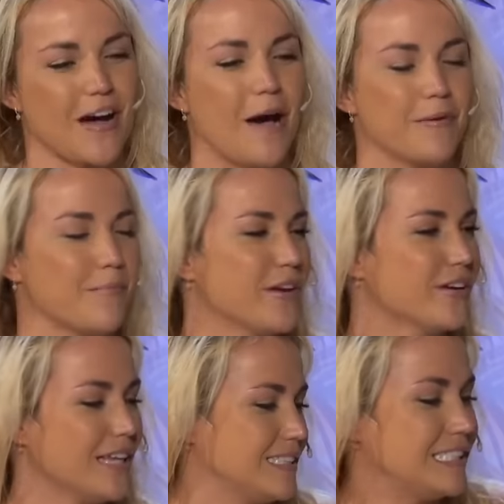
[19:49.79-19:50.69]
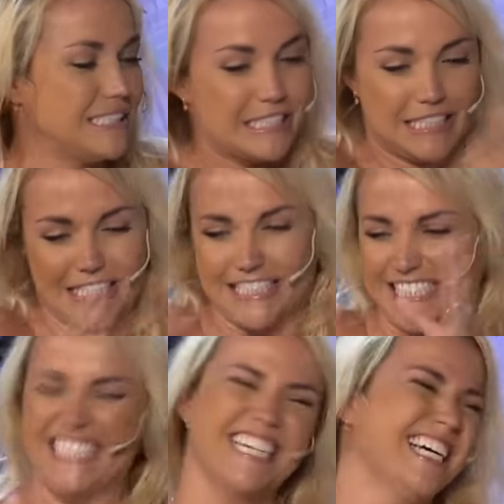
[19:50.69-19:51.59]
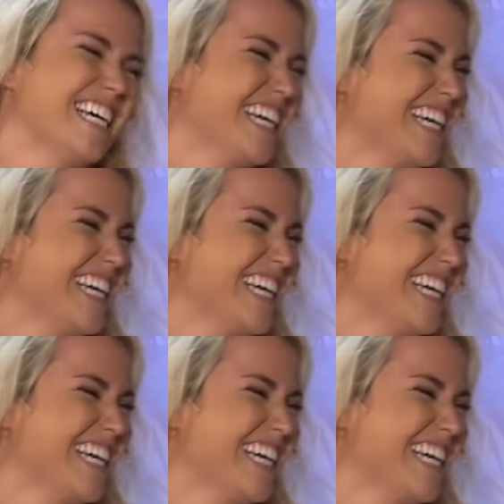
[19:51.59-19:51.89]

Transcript: hobby. But you're like, yeah,